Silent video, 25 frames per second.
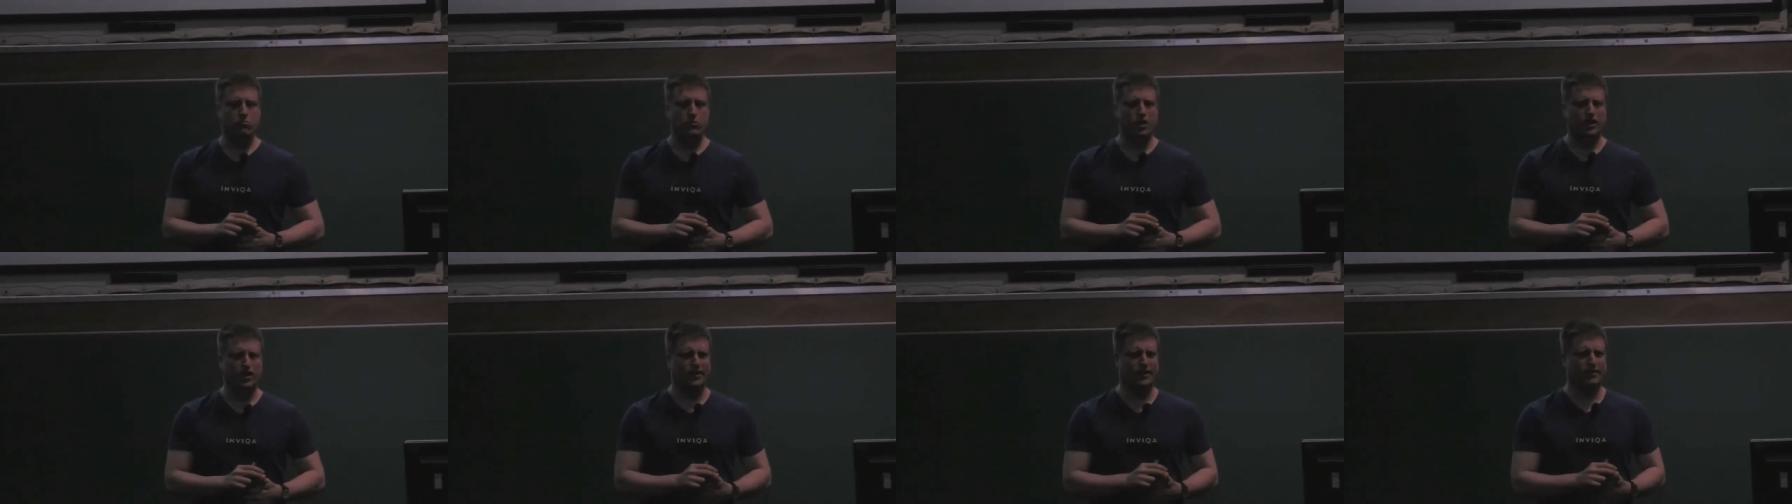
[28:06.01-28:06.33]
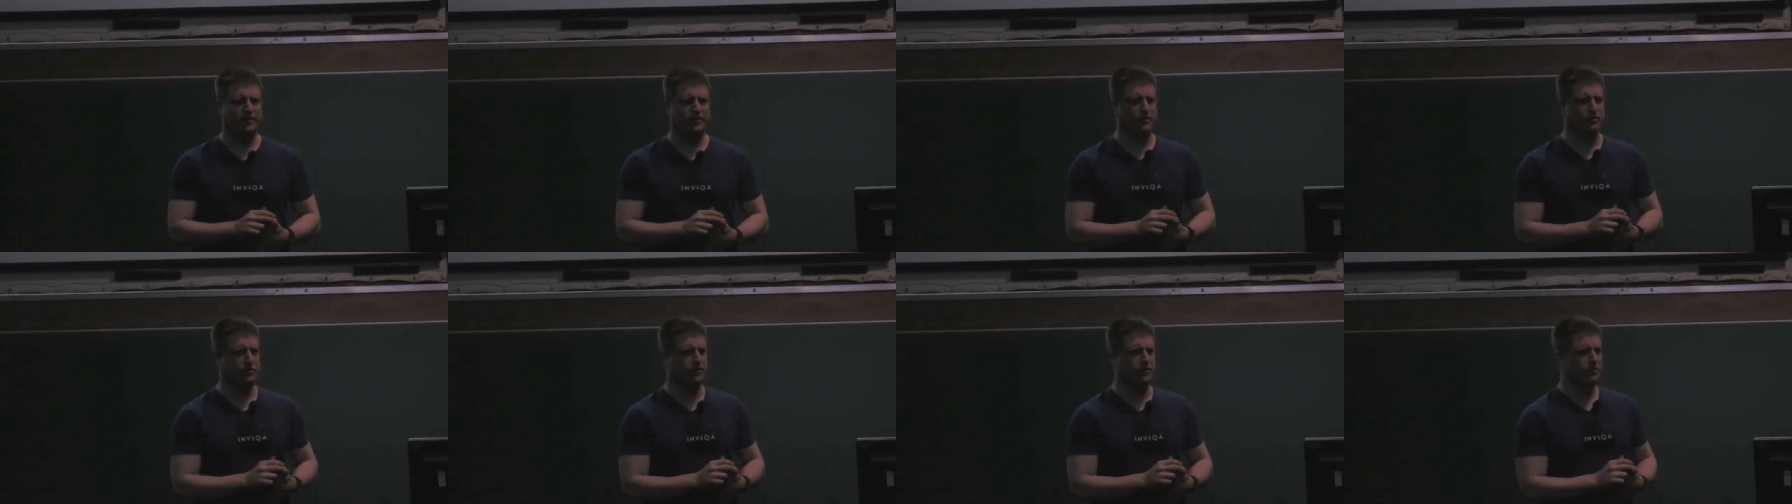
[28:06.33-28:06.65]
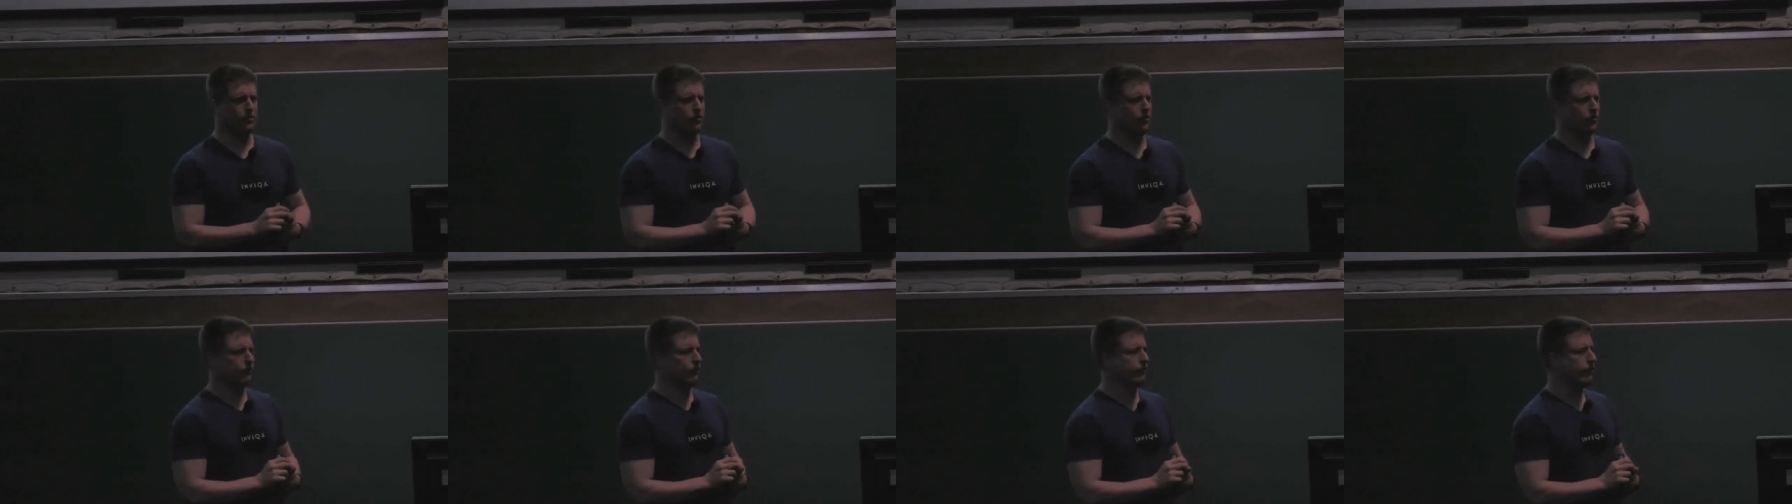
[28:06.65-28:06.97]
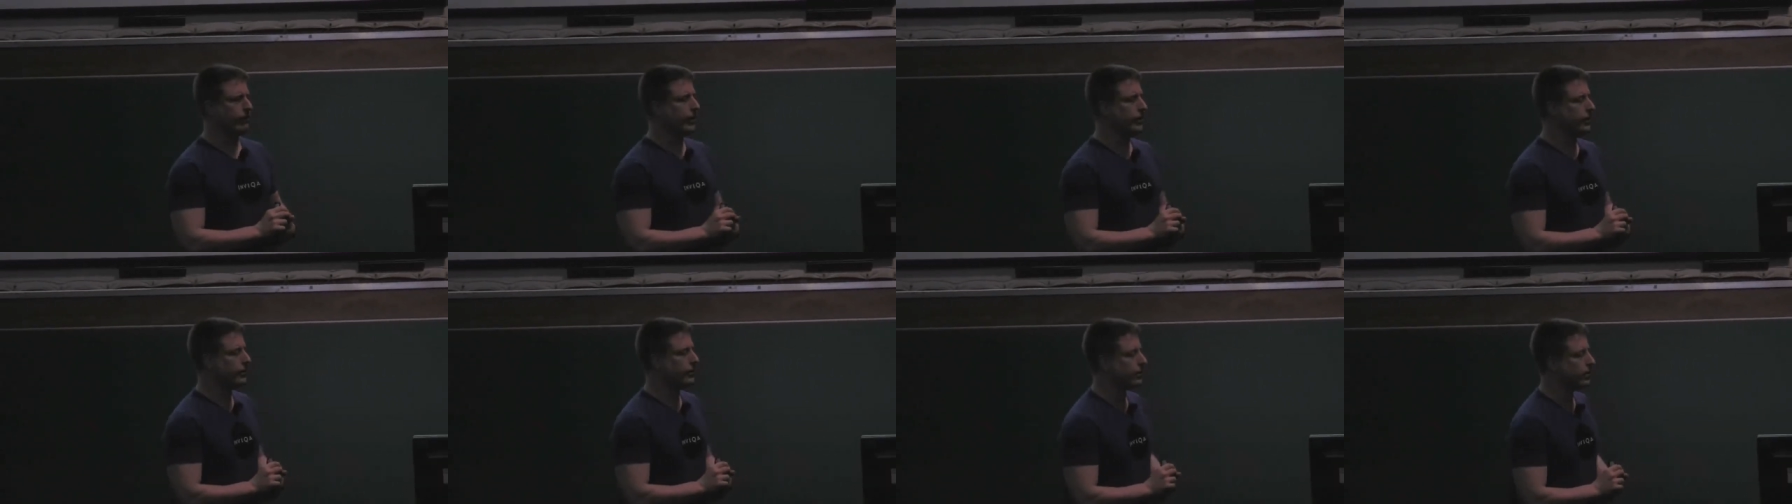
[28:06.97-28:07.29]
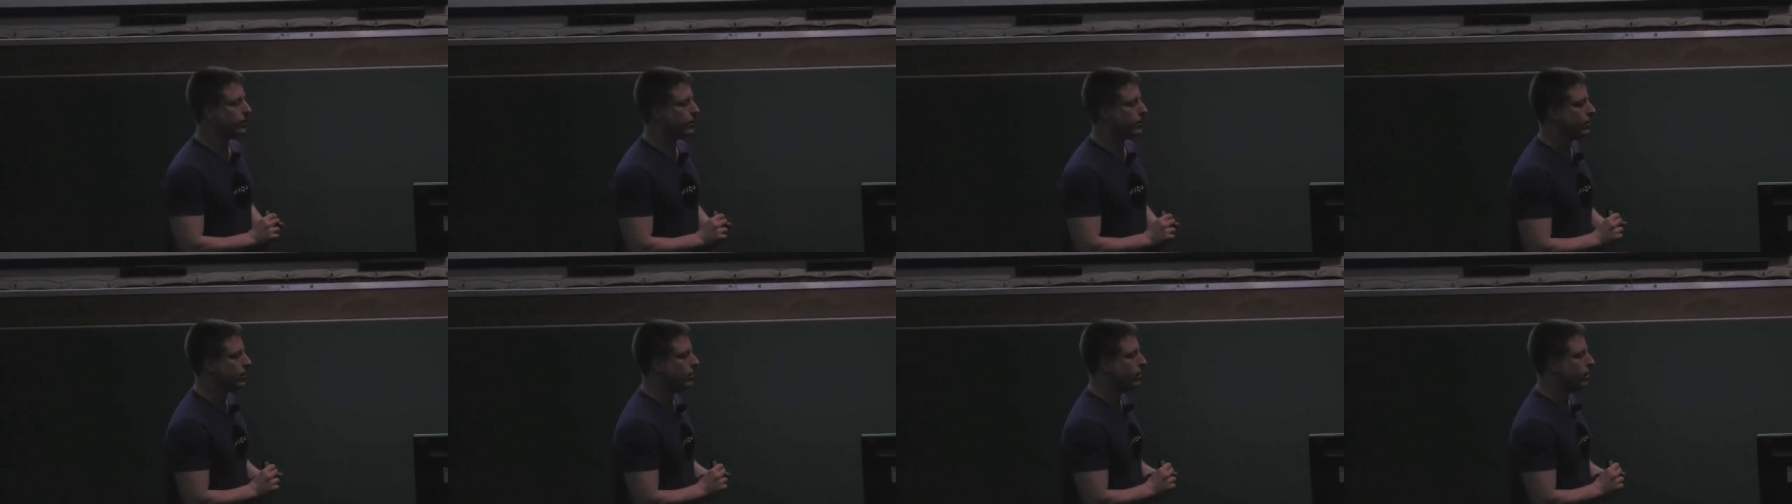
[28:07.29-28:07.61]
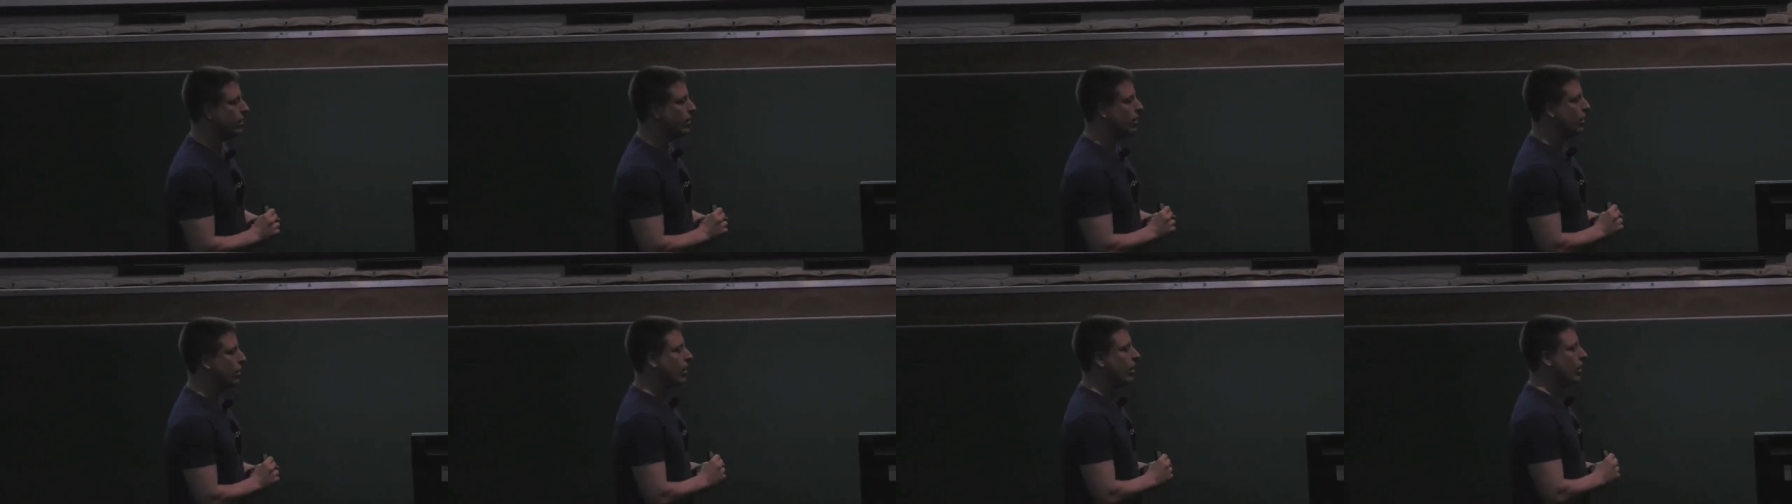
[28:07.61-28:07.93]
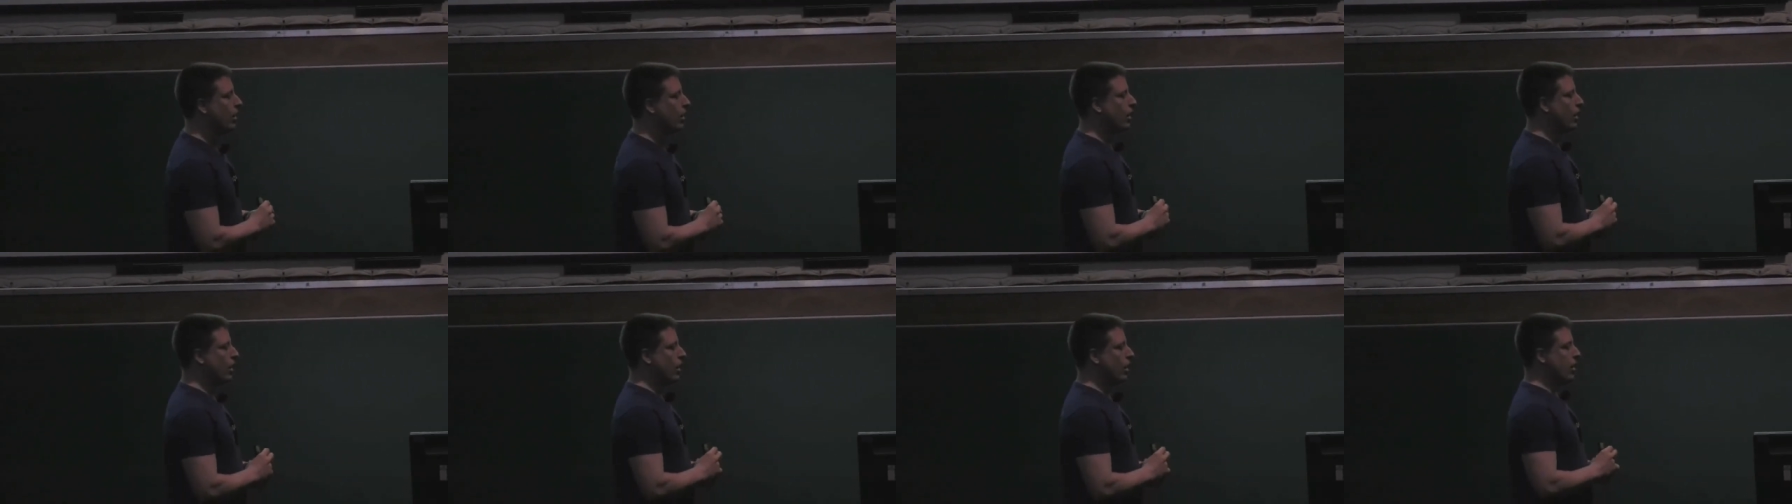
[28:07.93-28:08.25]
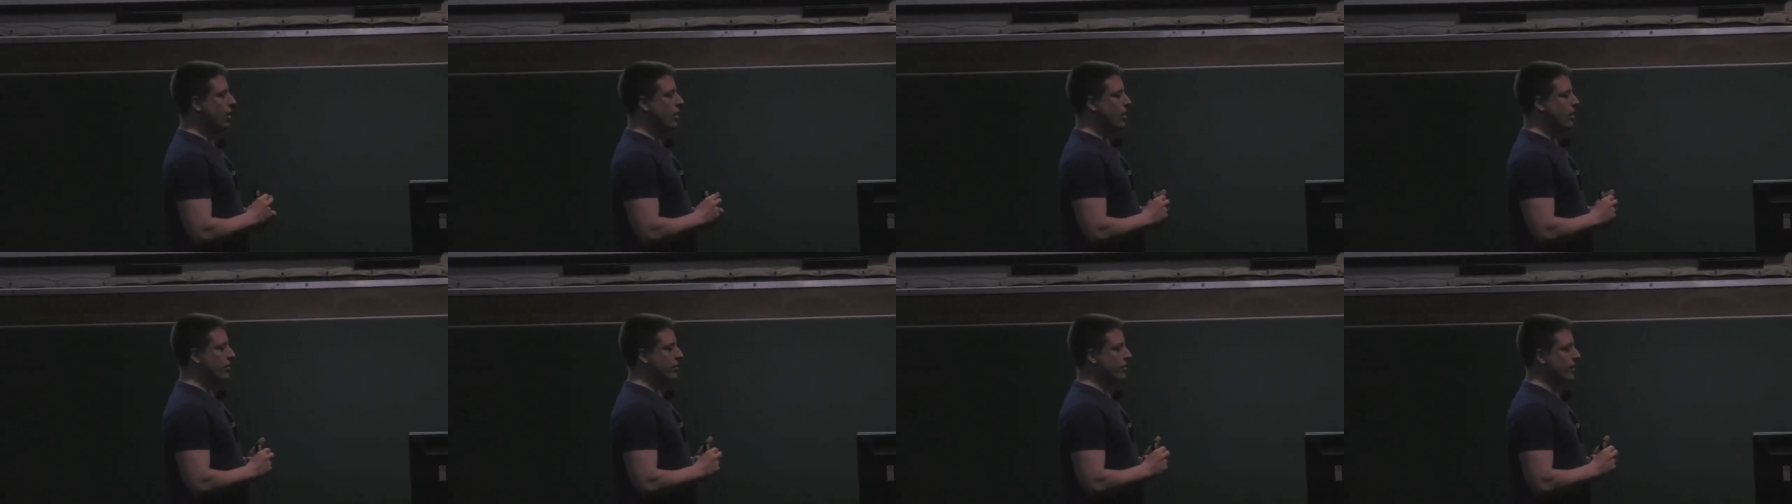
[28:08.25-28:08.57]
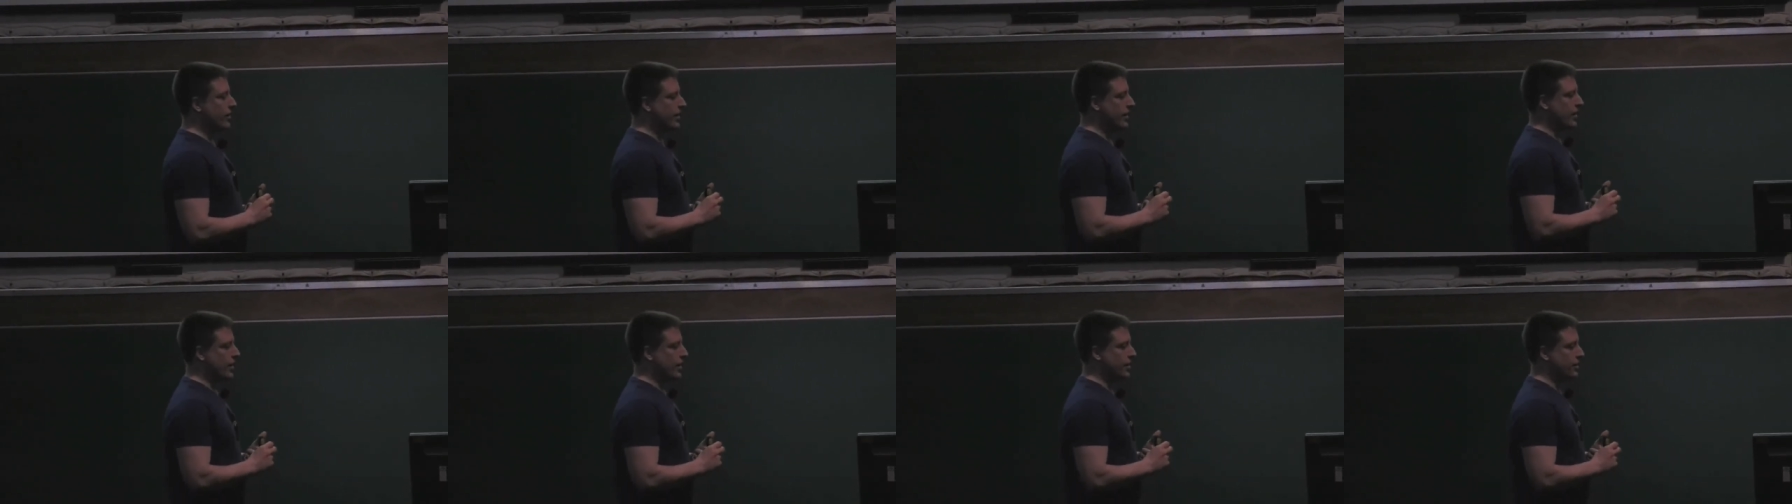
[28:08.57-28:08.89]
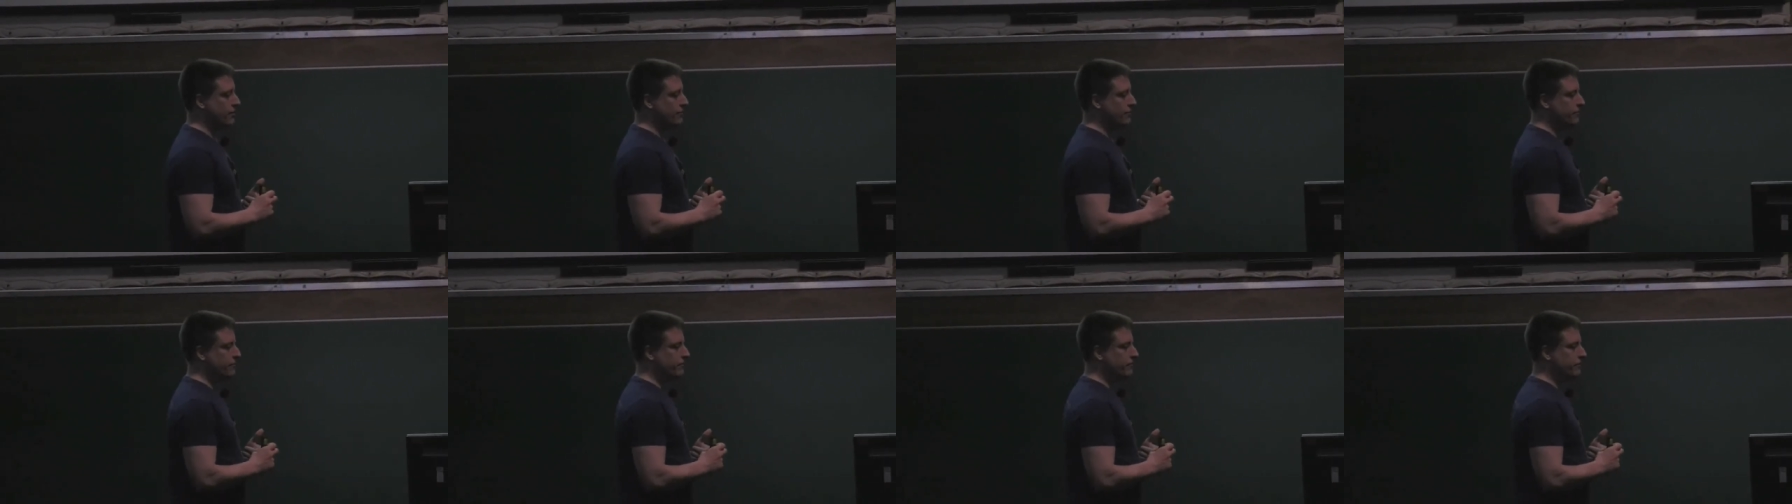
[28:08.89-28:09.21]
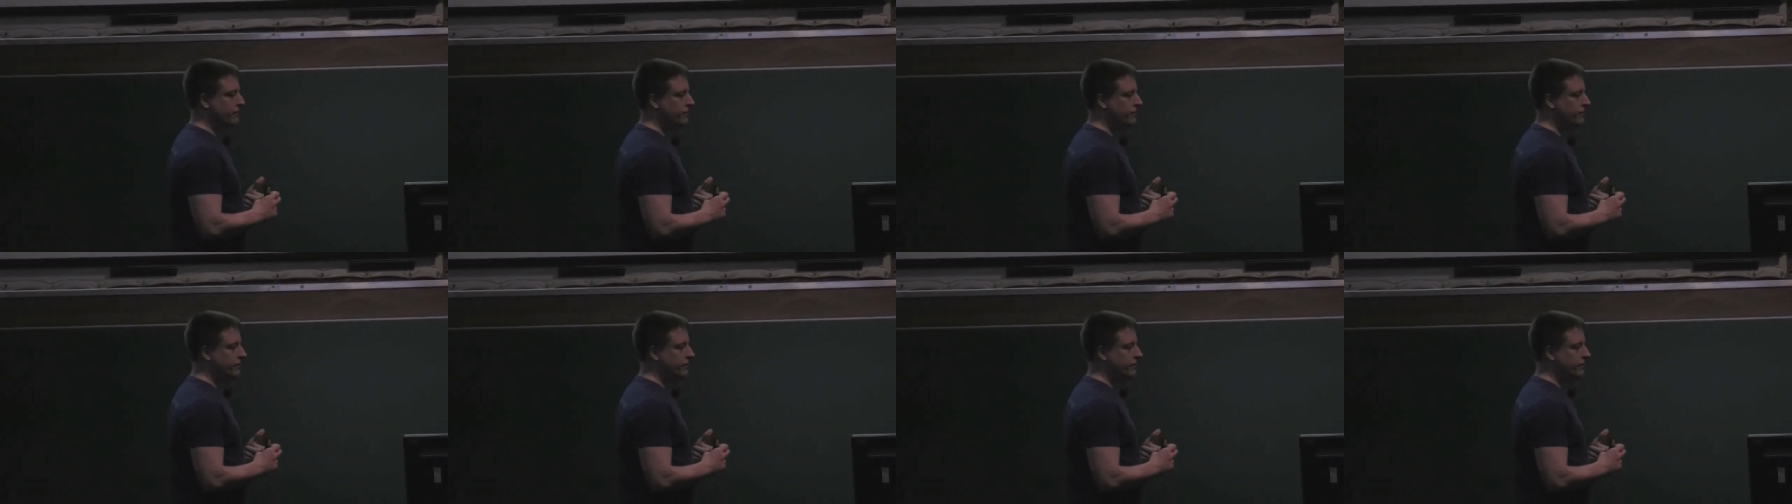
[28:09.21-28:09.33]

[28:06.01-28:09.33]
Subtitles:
unless there was a conflict. They have